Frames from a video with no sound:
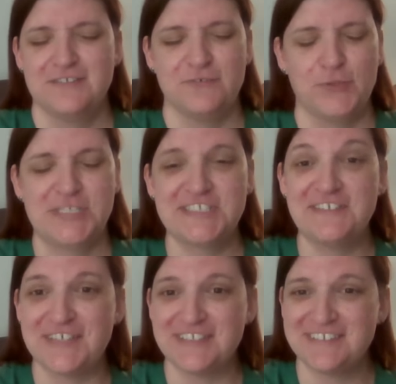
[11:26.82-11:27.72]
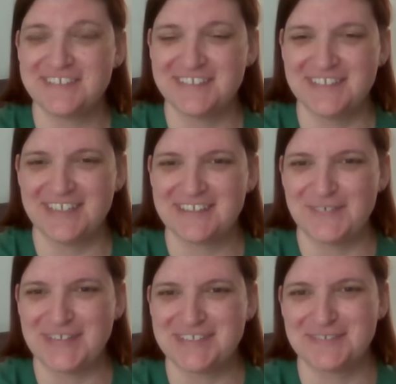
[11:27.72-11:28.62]
relive it like the
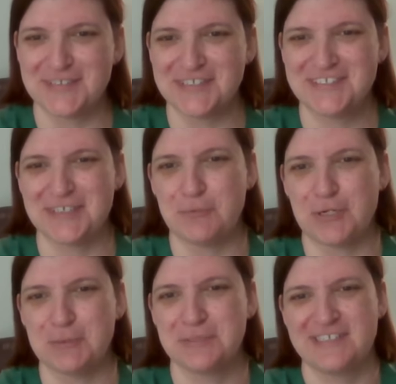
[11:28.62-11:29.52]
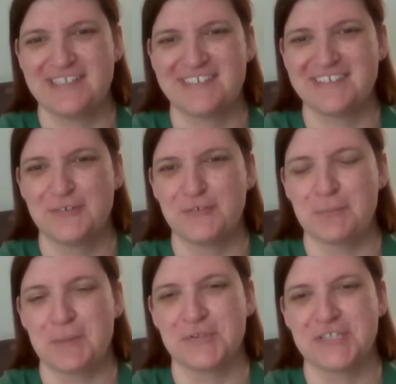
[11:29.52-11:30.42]
rest of us that probably still
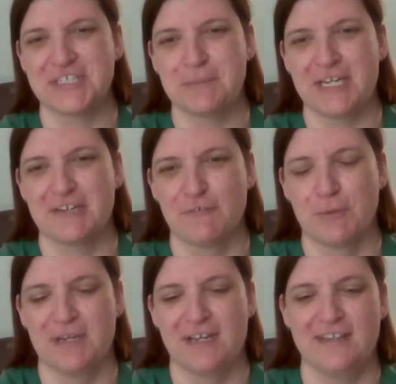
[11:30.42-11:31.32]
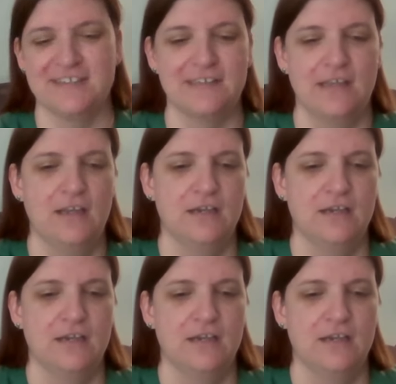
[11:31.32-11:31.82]
remember it in the back of our minds,